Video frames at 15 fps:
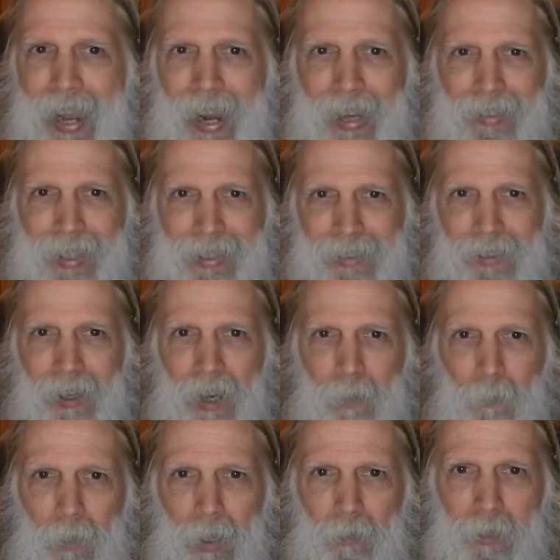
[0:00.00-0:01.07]
At that
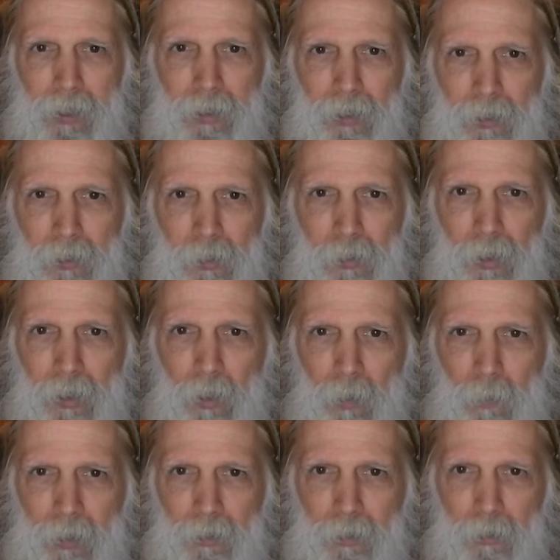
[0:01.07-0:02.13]
time, I was still doing all
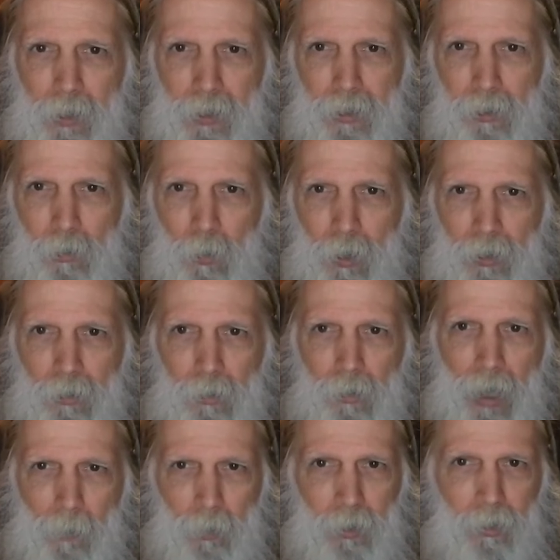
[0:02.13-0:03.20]
my nutritional work through
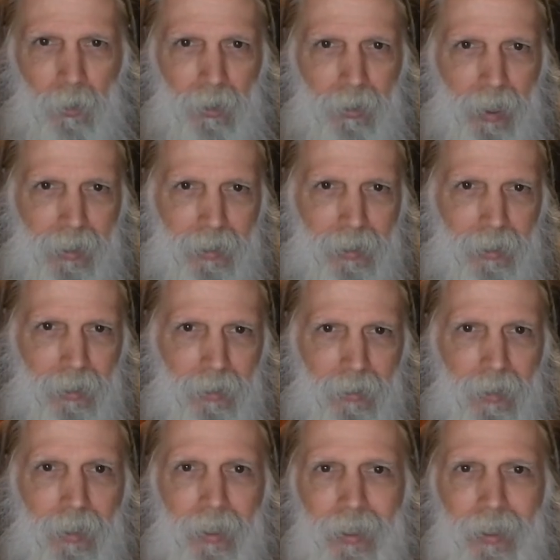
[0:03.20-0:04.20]
laboratory testing.